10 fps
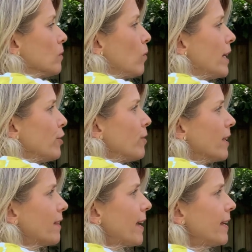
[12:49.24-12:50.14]
Why do you
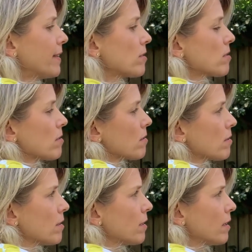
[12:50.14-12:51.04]
think that is?
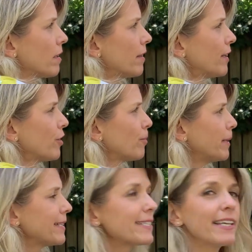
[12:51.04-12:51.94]
Think they're
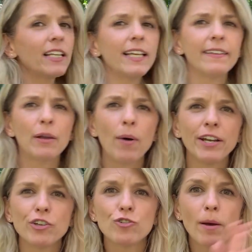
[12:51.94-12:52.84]
being silly and they
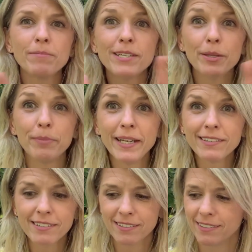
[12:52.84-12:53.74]
want to drum to the
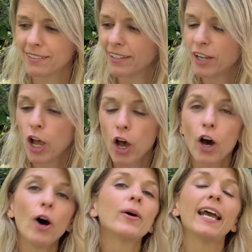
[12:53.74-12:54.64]
beat?
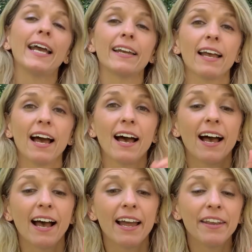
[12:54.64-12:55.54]
Okay.
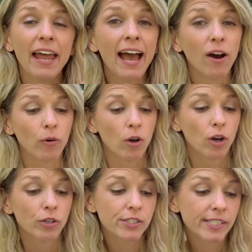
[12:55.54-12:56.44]
Now,
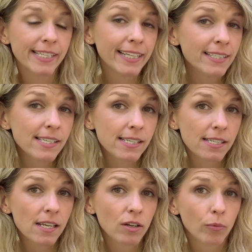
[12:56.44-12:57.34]

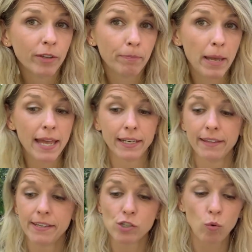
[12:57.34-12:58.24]
since we've been
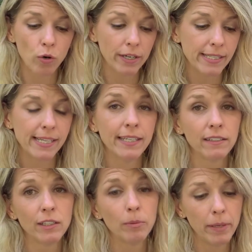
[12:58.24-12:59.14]
in this quarantine
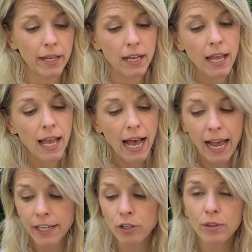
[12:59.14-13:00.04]
a little bit,
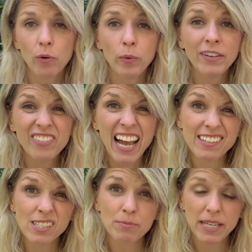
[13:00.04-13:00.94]
I know that we've
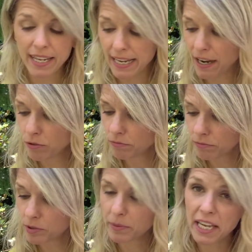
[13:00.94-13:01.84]
gotten some takeout,
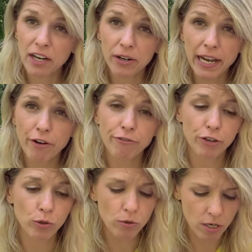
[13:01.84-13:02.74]
some carry-out
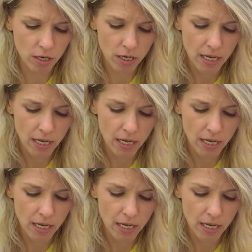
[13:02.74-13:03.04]
food.